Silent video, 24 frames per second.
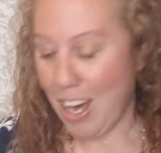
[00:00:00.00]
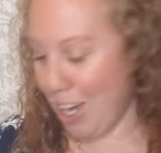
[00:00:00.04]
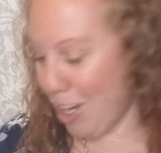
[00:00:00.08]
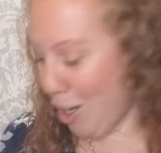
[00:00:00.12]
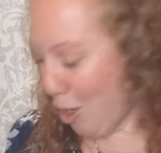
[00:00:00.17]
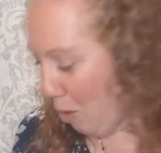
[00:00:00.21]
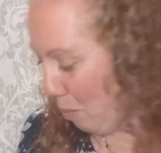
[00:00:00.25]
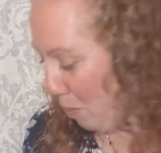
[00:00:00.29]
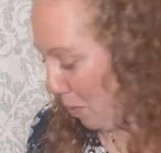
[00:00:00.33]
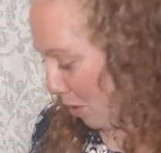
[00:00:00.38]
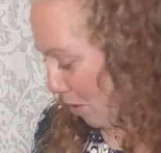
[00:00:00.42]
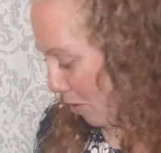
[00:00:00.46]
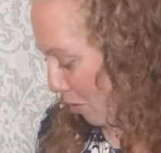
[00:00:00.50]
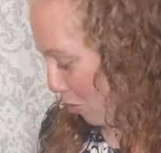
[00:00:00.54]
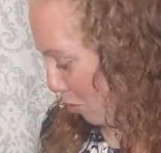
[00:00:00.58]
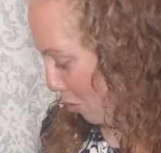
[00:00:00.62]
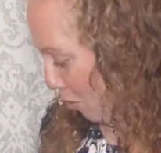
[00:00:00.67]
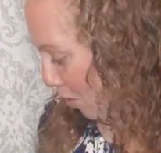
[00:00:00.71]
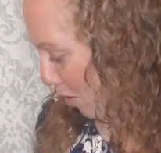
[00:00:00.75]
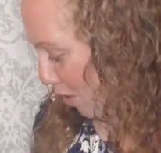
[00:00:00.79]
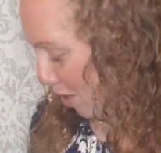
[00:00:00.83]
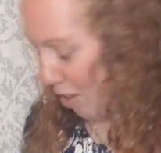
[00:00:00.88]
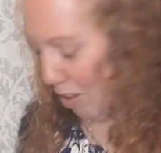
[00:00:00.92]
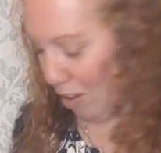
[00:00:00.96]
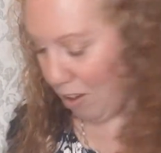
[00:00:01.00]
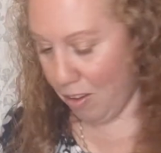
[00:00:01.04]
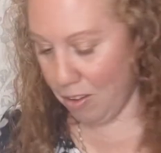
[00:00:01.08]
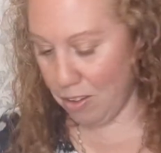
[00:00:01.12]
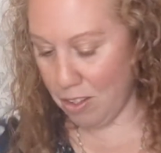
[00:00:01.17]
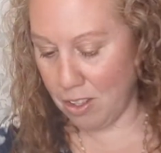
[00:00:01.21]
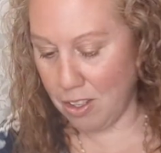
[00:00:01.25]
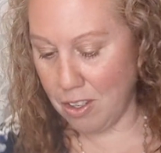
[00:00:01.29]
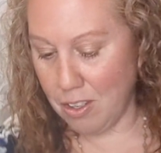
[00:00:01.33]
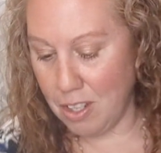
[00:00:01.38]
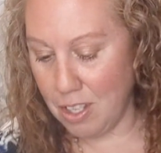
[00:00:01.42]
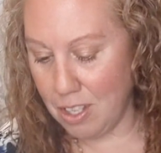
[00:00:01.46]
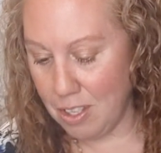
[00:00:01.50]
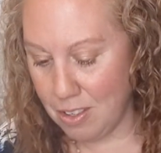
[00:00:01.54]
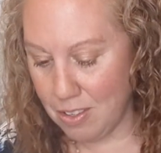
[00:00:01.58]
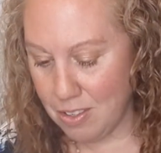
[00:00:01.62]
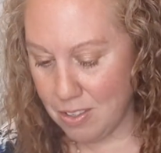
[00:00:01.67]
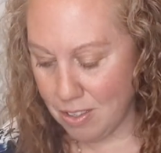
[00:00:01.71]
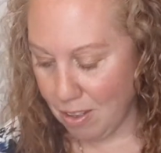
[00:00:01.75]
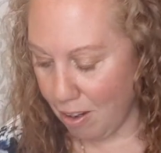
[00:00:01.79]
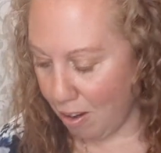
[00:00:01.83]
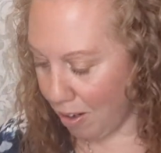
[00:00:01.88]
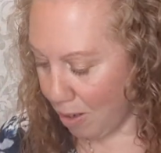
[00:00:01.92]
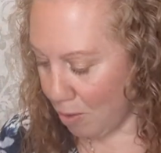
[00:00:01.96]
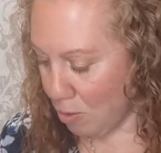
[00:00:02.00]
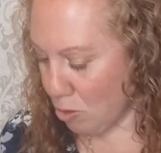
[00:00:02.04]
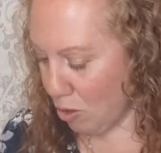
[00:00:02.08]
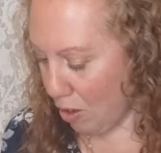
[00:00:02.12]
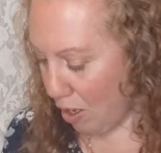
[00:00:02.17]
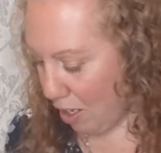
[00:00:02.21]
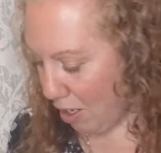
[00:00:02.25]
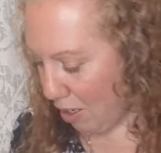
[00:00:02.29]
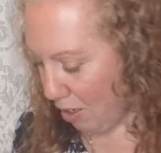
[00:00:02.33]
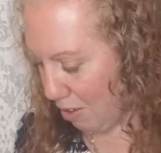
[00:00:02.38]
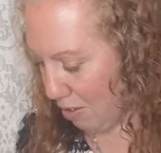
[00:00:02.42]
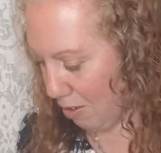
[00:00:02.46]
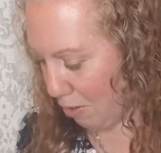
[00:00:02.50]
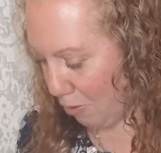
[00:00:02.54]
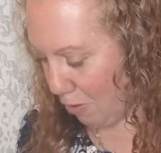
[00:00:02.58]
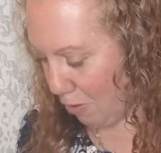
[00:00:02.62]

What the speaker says: I hope you enjoyed all the goodies. Sorry, I'm trying